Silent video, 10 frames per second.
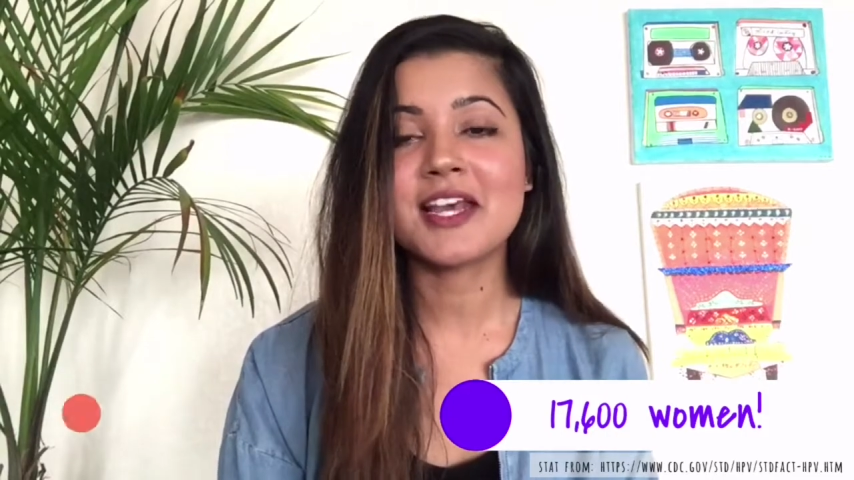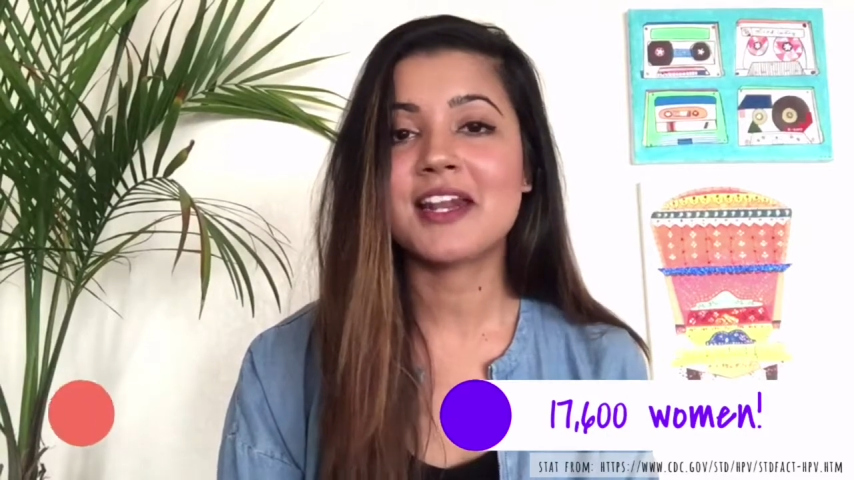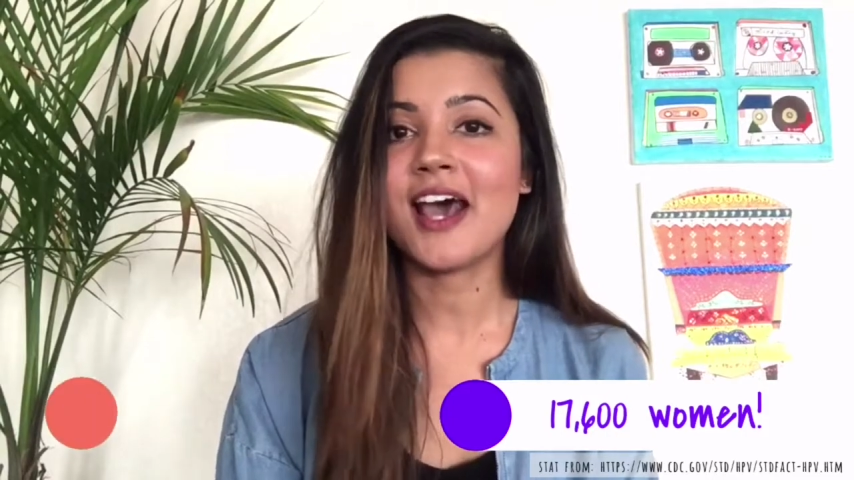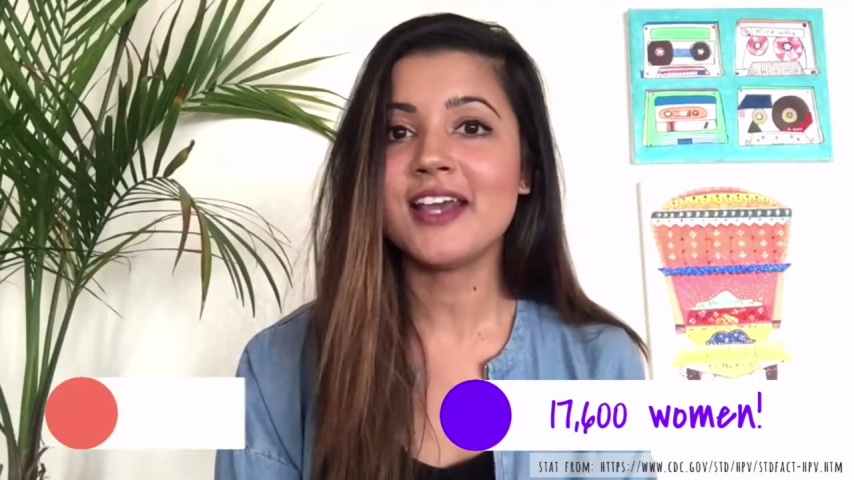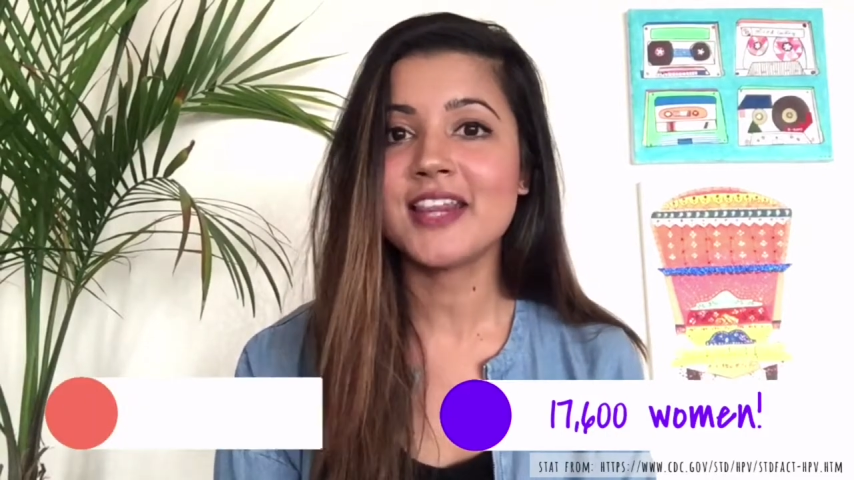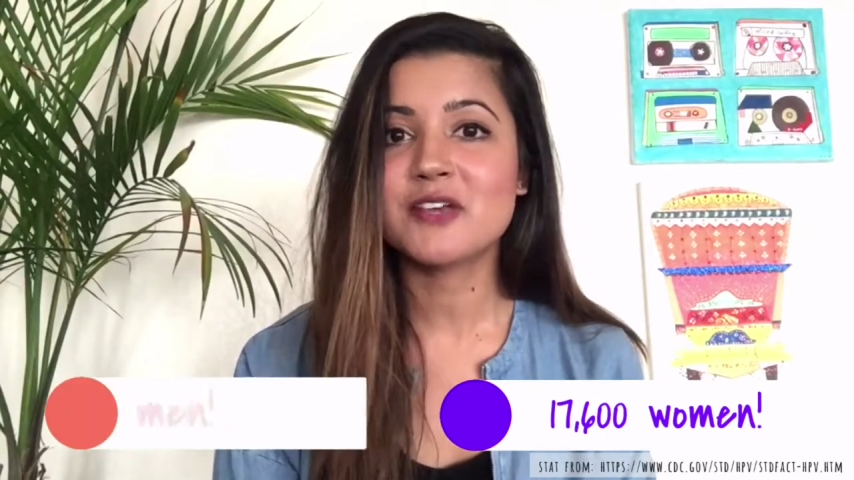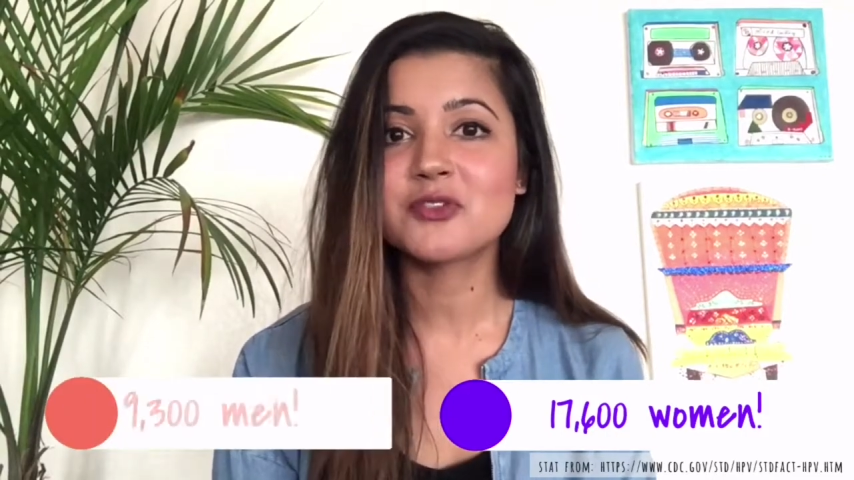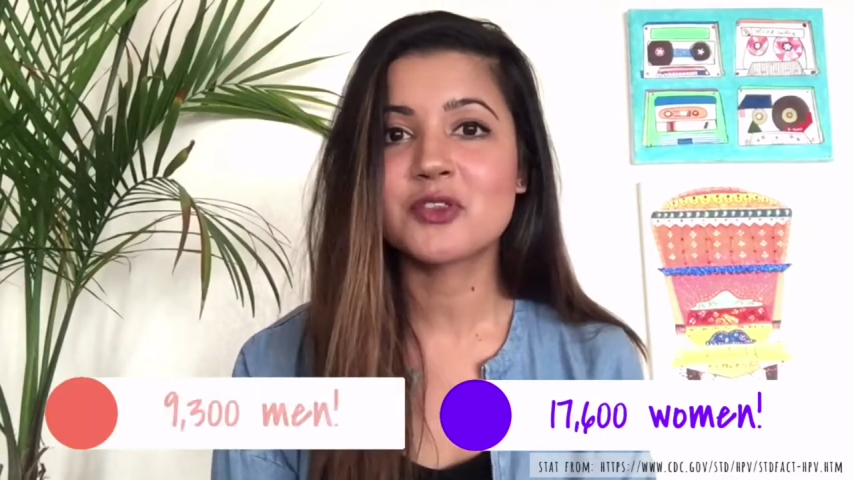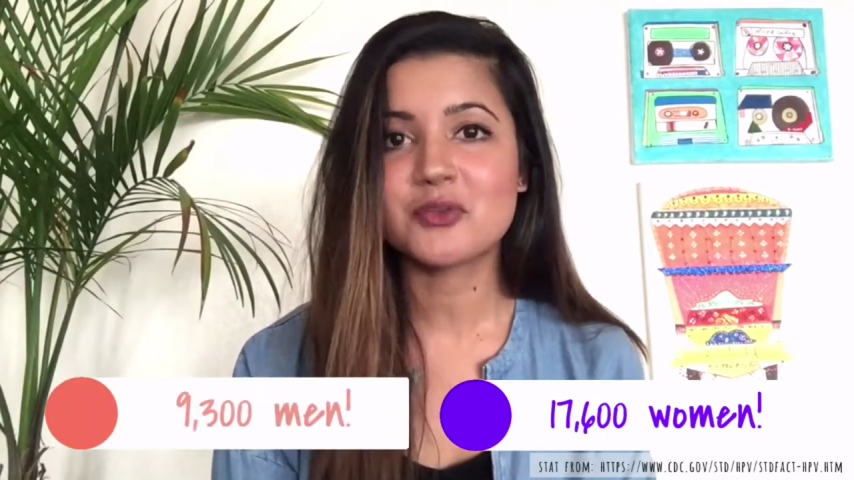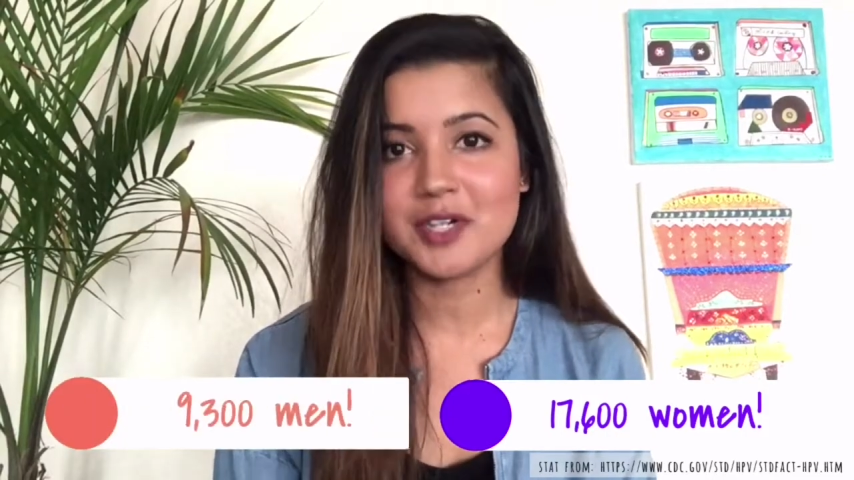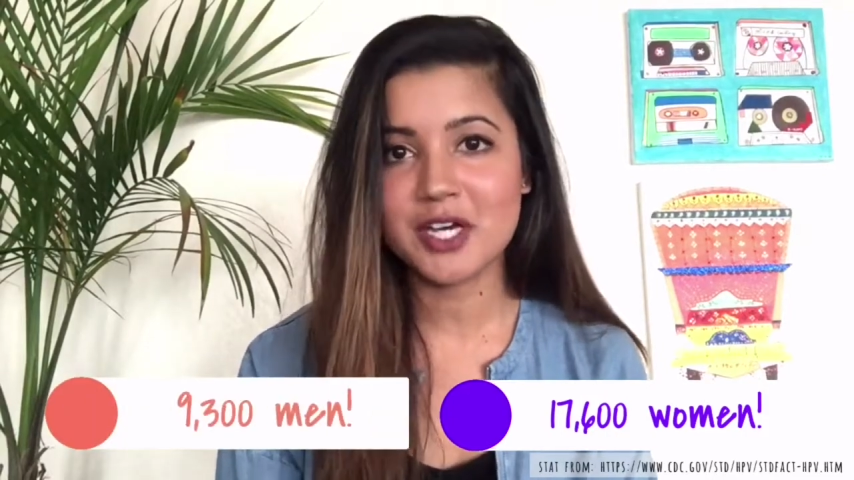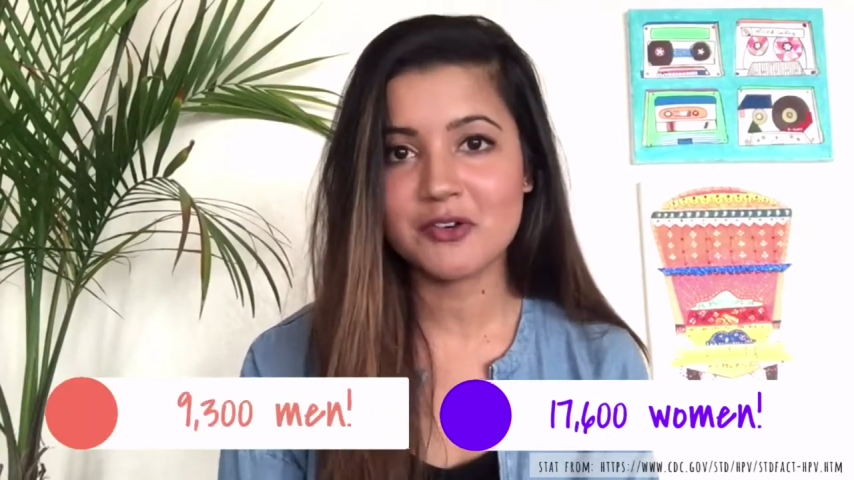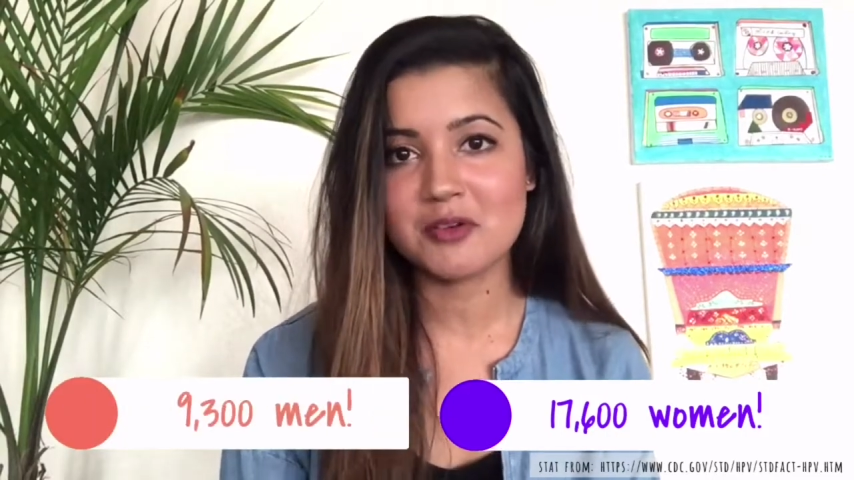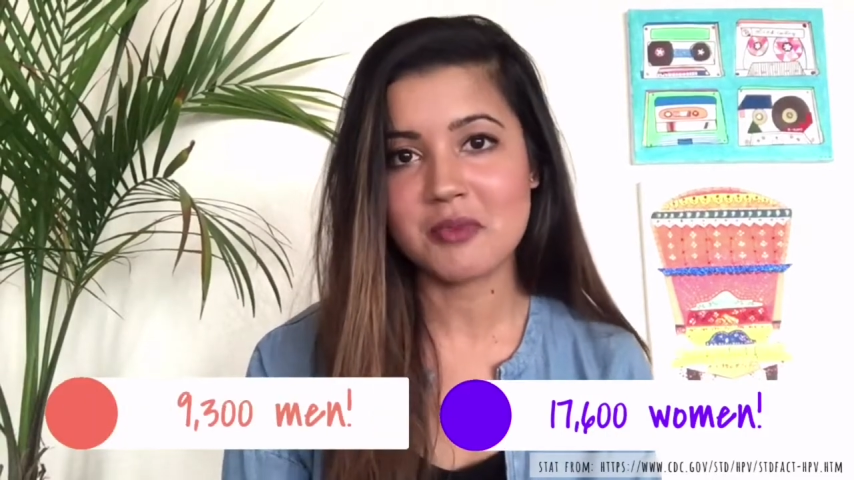and 9,300